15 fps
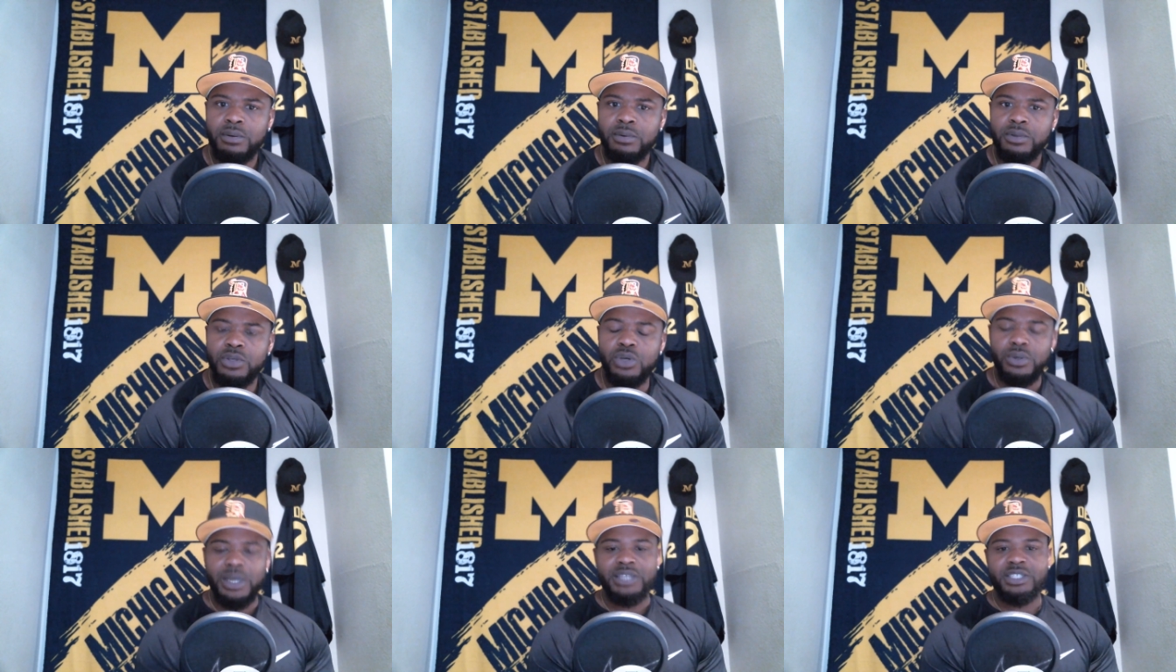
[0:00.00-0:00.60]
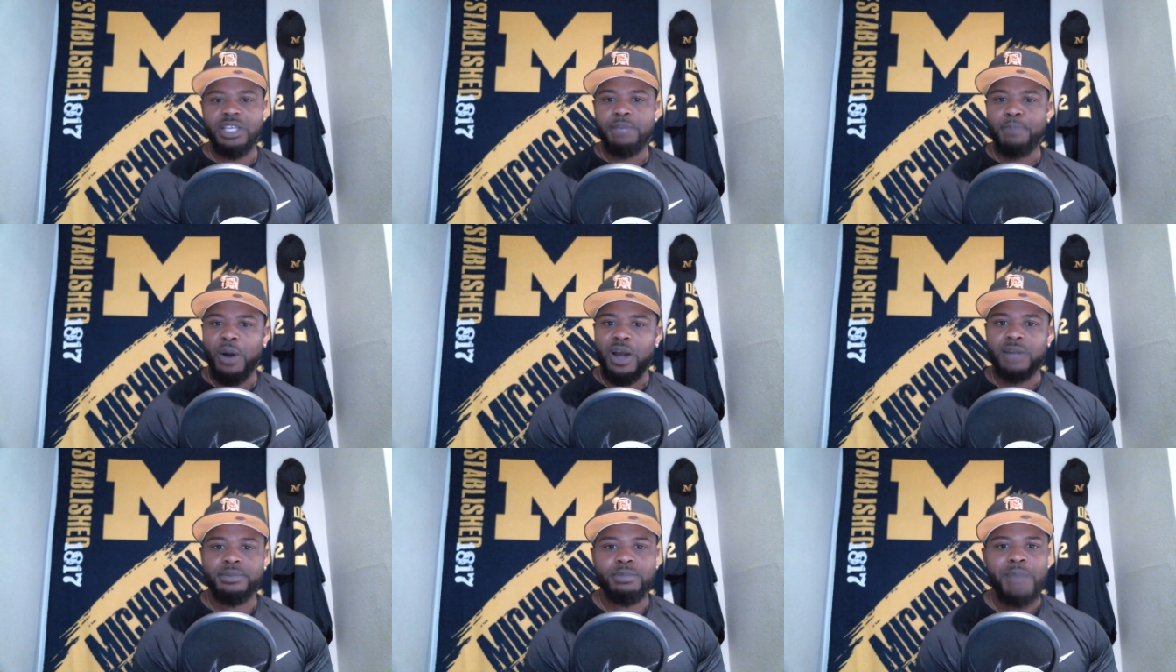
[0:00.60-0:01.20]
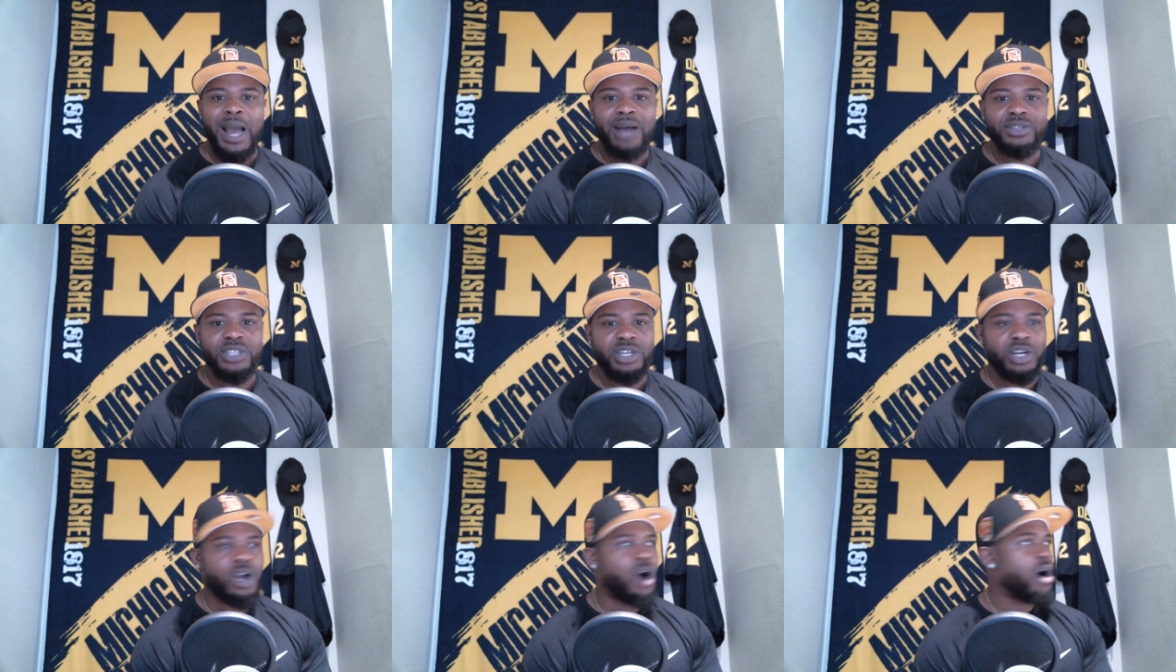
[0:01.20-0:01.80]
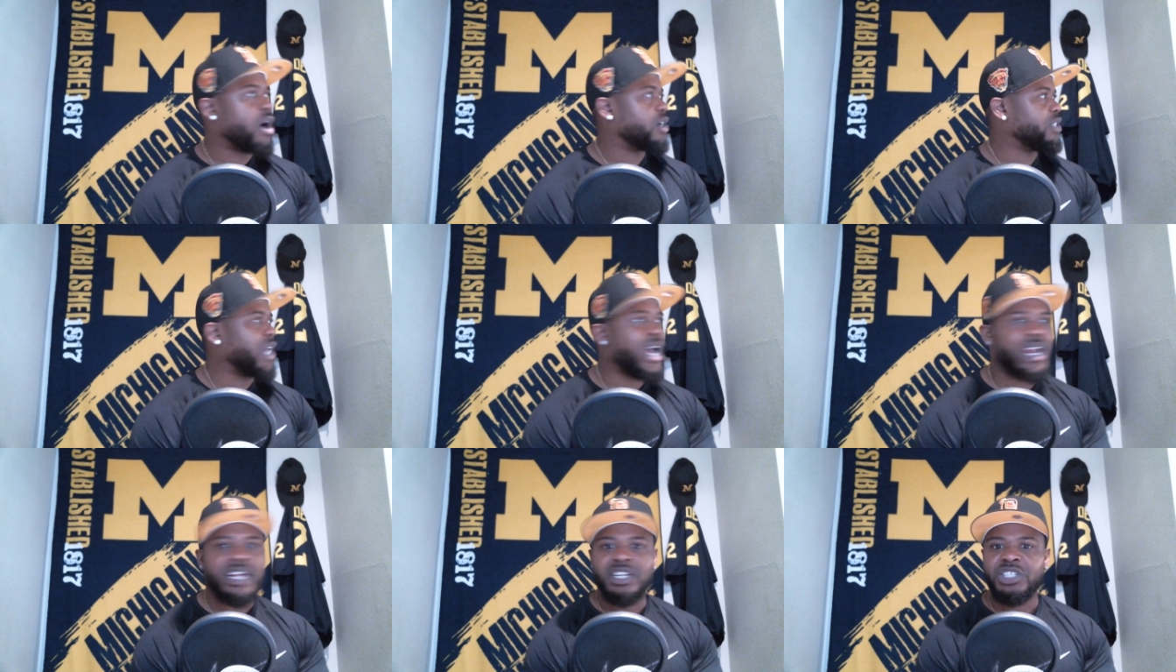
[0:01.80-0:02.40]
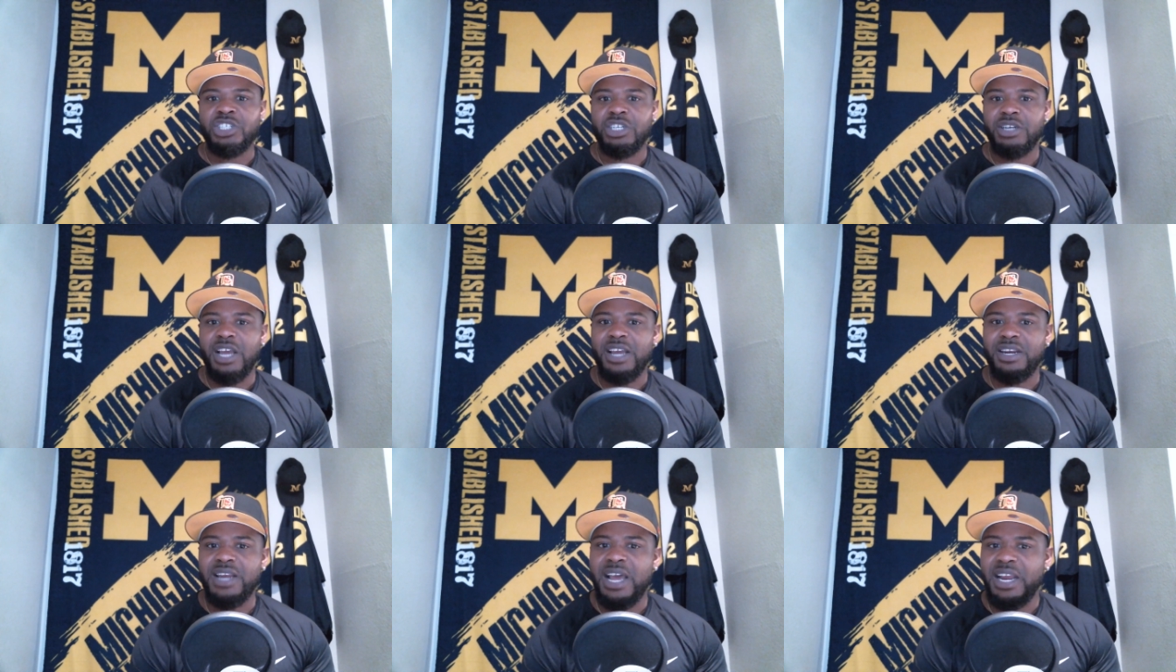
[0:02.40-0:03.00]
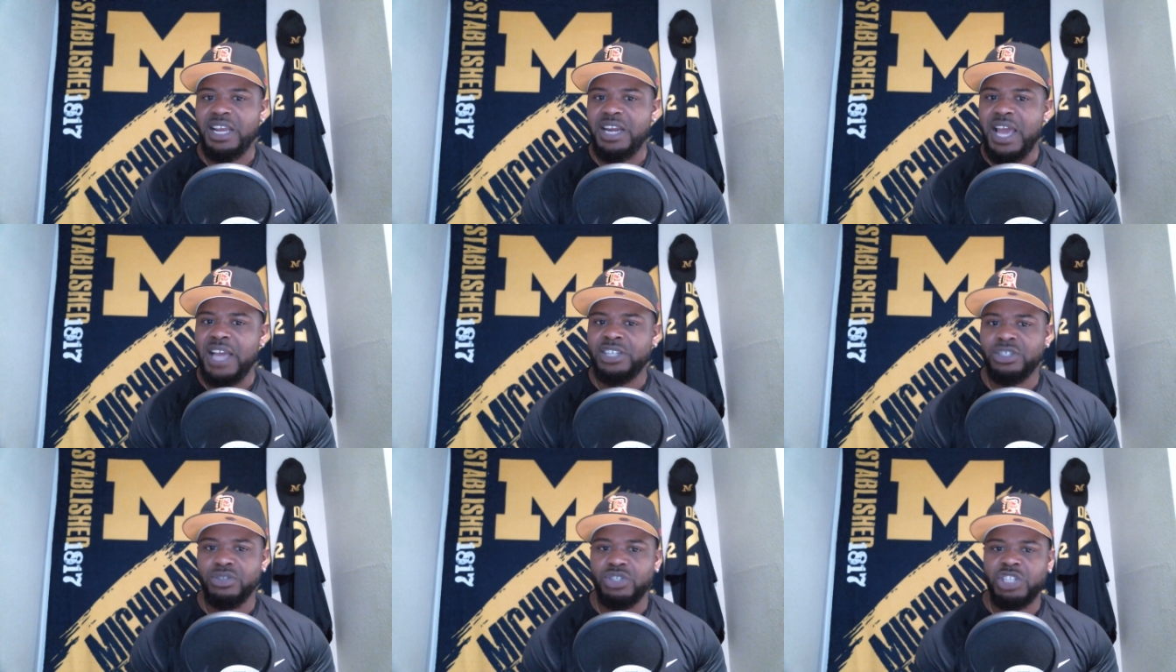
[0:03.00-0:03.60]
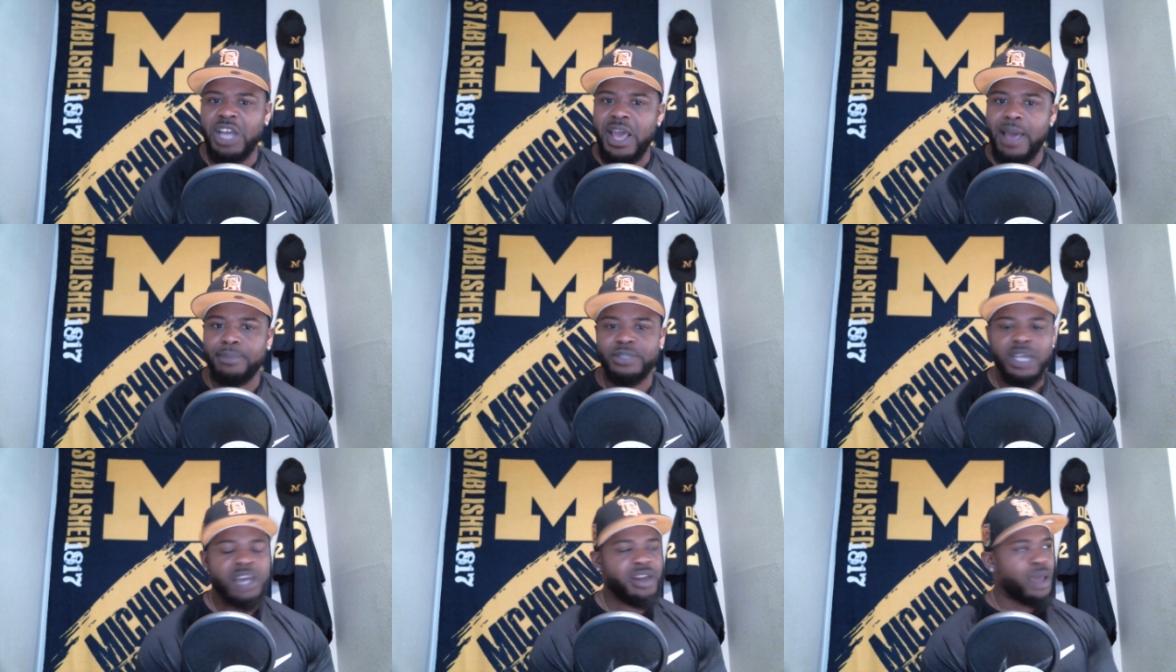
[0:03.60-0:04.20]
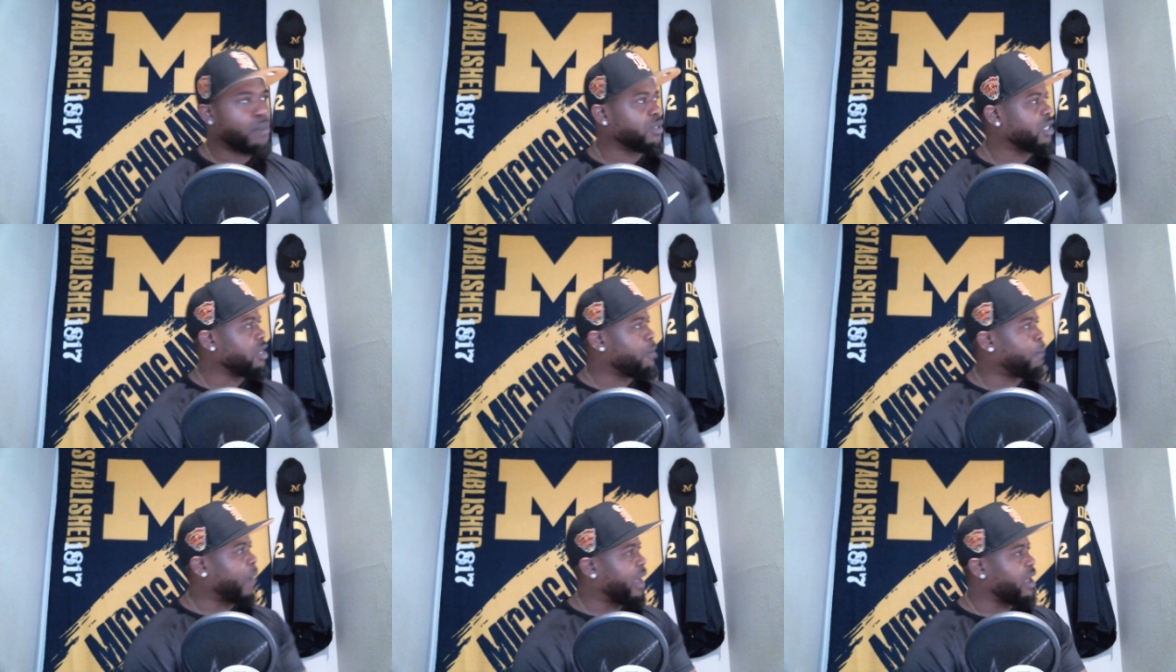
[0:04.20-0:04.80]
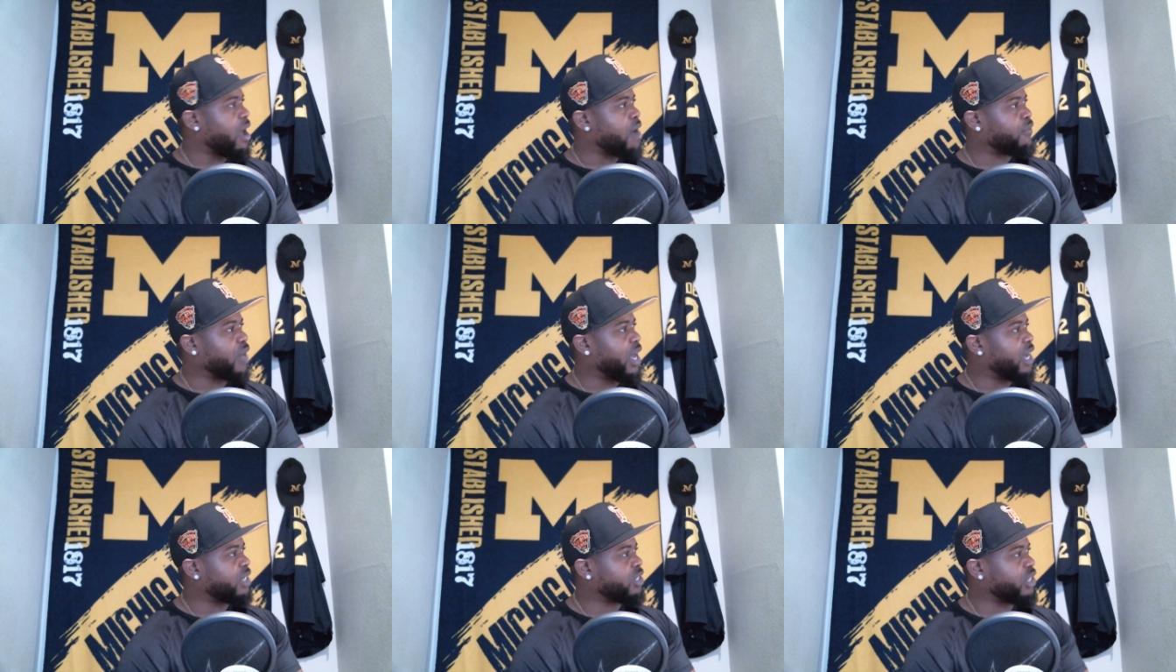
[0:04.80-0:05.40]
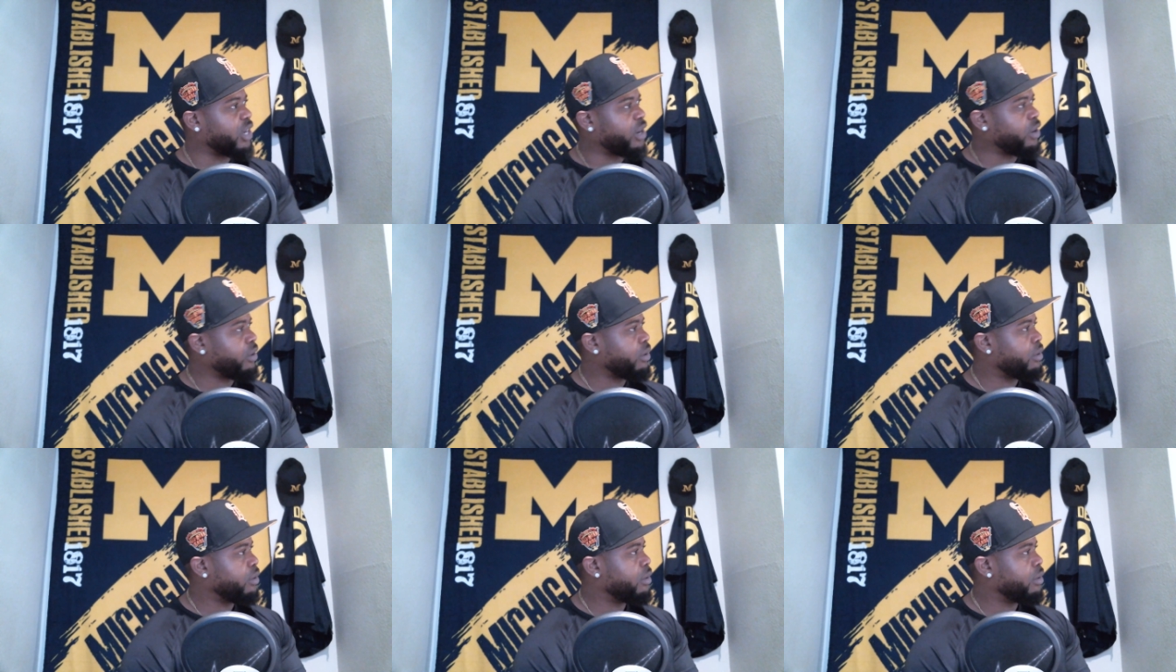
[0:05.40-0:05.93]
USC bought him some house and the cars. Now they national champs. They was in the playoff last year.